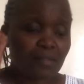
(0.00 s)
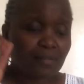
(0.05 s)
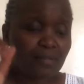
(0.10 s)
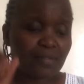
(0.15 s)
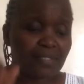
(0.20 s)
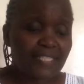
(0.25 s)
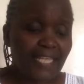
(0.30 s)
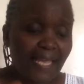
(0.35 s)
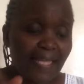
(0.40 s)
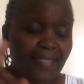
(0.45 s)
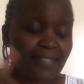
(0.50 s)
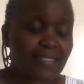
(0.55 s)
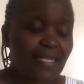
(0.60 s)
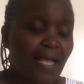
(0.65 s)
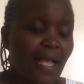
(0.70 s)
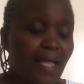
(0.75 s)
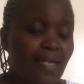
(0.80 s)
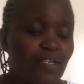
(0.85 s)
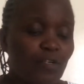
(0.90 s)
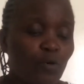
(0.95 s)
Debt
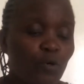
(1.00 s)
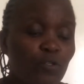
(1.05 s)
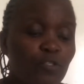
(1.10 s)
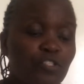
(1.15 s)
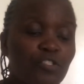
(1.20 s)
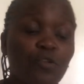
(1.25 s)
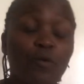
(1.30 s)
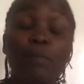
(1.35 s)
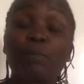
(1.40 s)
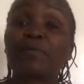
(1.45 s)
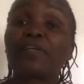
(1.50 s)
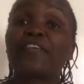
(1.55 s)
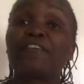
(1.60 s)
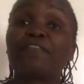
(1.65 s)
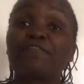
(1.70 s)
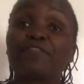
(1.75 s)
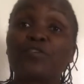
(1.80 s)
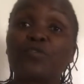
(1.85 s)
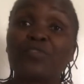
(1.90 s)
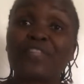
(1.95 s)
can also
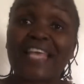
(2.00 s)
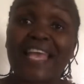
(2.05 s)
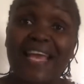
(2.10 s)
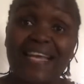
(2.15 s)
give you the